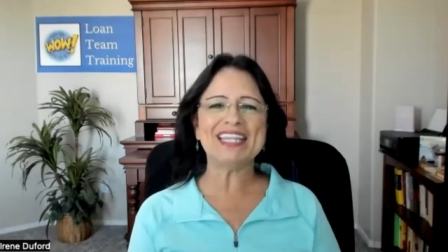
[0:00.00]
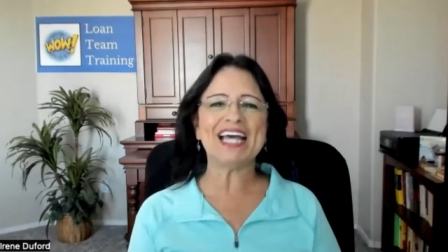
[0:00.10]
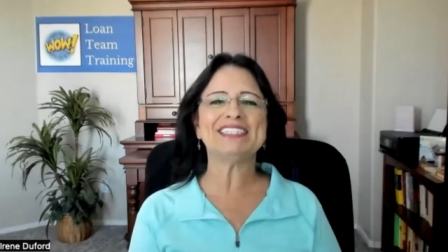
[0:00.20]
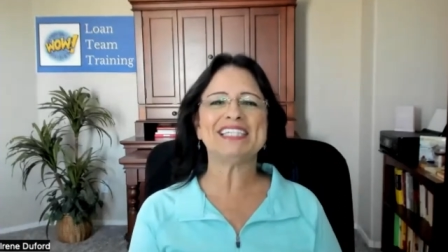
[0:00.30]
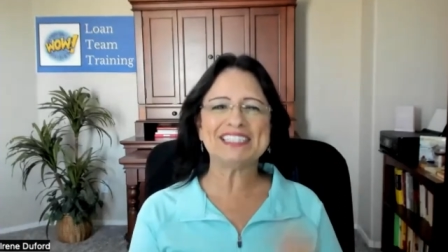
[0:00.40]

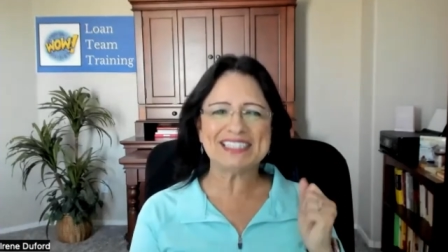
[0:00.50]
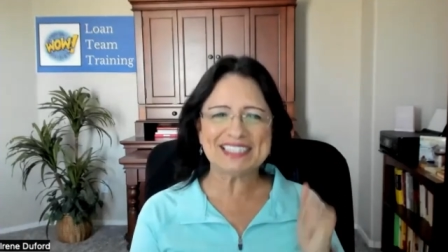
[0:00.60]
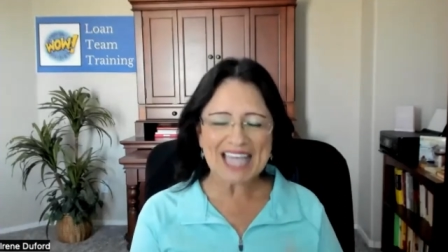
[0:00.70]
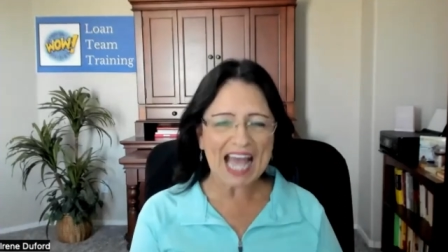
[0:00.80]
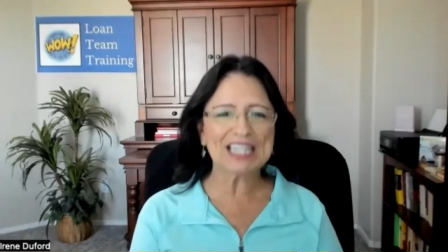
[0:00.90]
That's
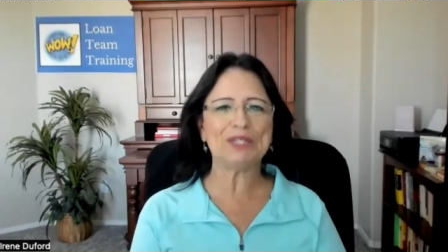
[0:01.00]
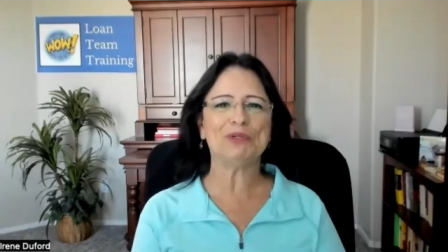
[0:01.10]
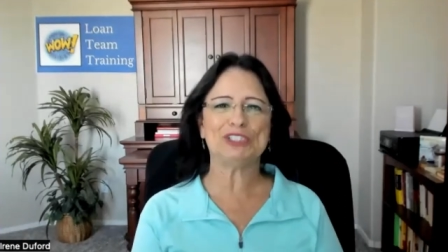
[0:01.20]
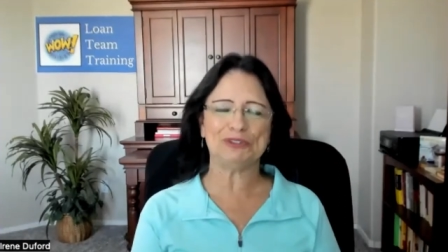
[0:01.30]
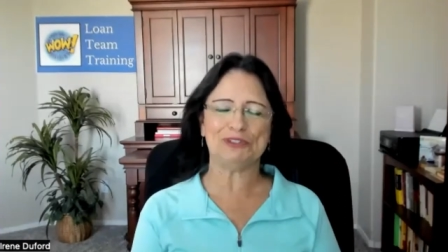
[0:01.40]
exactly
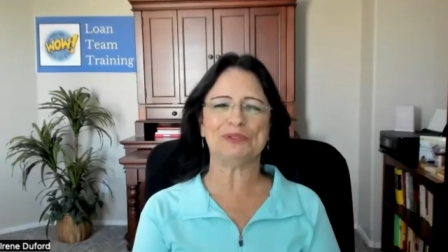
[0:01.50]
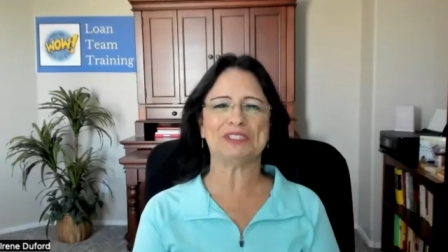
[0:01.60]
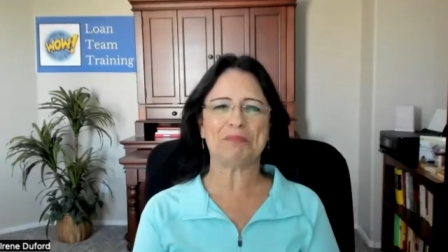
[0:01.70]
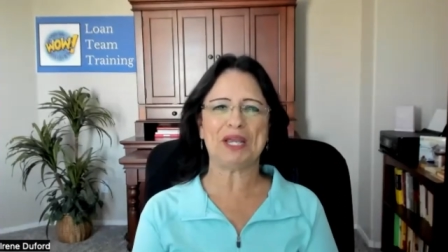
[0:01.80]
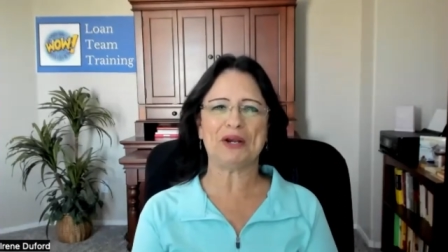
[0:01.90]
what you do
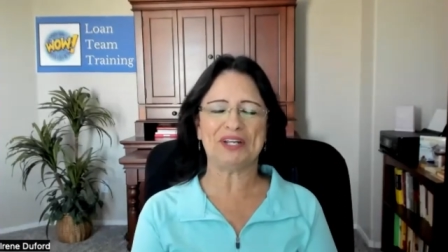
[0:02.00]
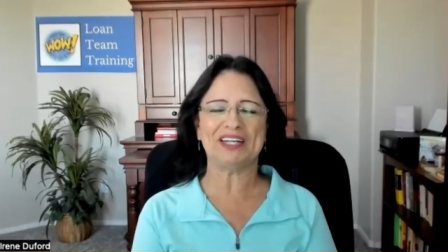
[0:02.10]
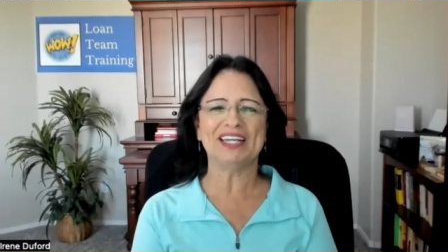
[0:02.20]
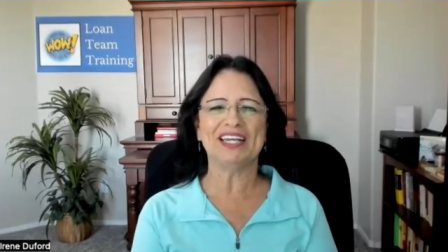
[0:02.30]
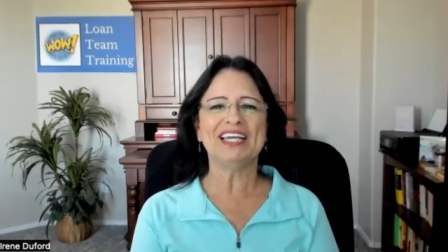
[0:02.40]
as a
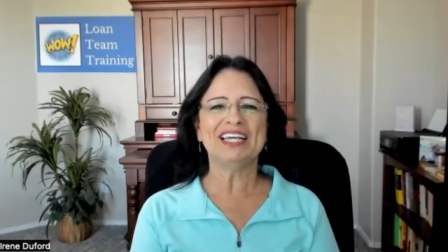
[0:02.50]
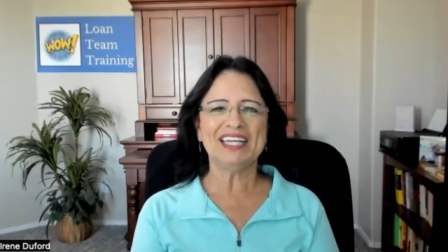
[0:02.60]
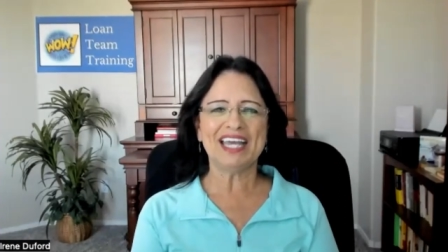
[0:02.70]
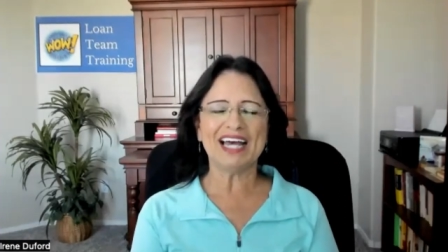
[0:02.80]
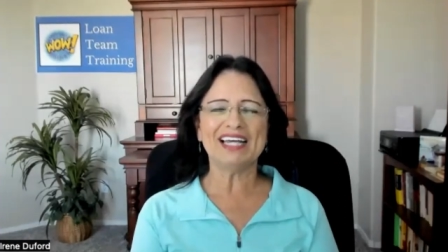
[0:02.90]
parent.
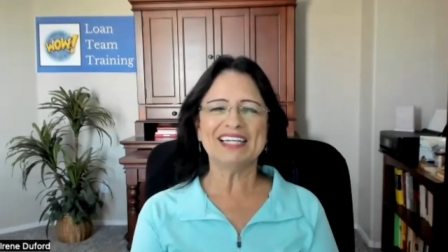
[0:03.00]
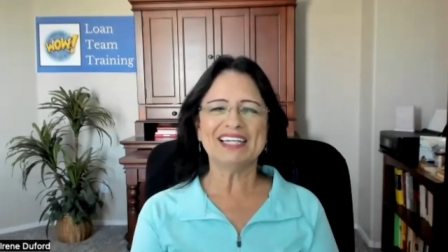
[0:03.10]
Yep. Yeah.